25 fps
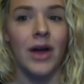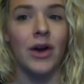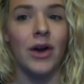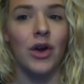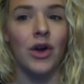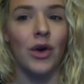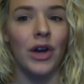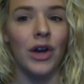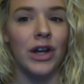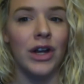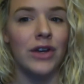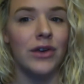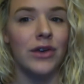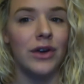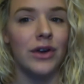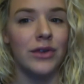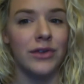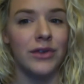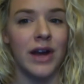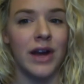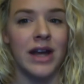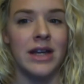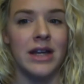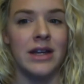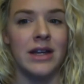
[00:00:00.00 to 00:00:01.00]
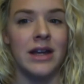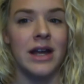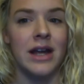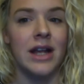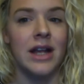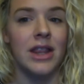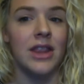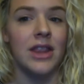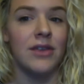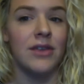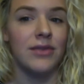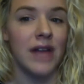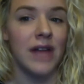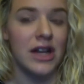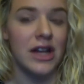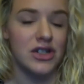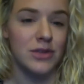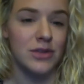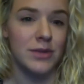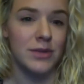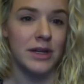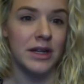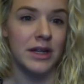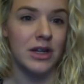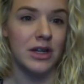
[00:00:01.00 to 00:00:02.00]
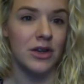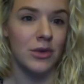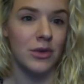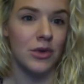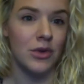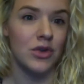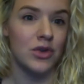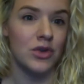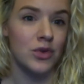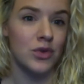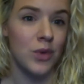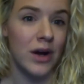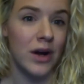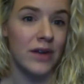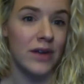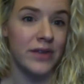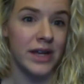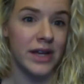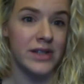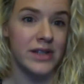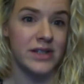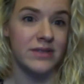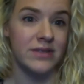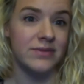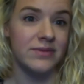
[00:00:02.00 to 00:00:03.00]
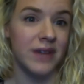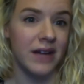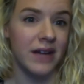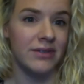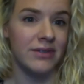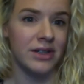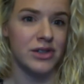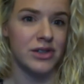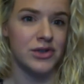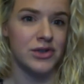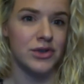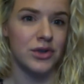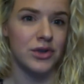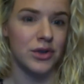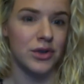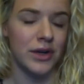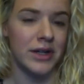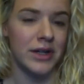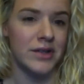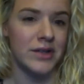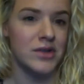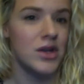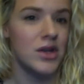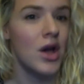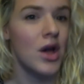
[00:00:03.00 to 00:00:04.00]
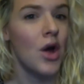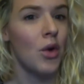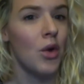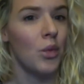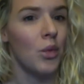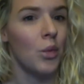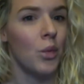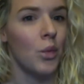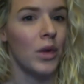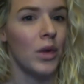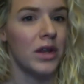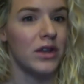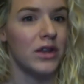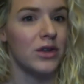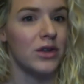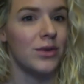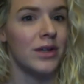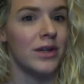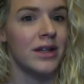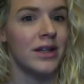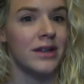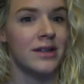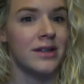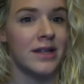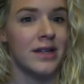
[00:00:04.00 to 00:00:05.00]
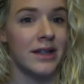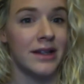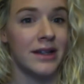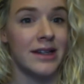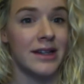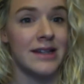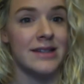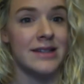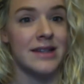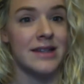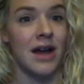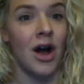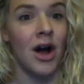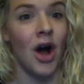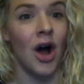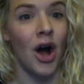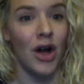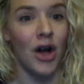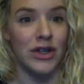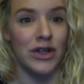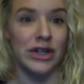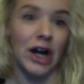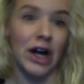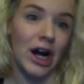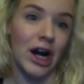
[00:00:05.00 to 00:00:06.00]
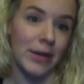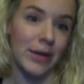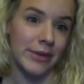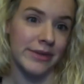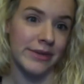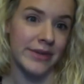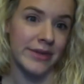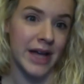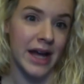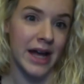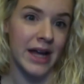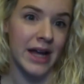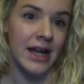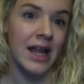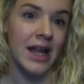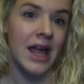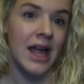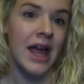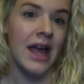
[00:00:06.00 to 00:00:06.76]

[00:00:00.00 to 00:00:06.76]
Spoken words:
According to her friend, the flat should be 12,500 crowns with utilities on top of that.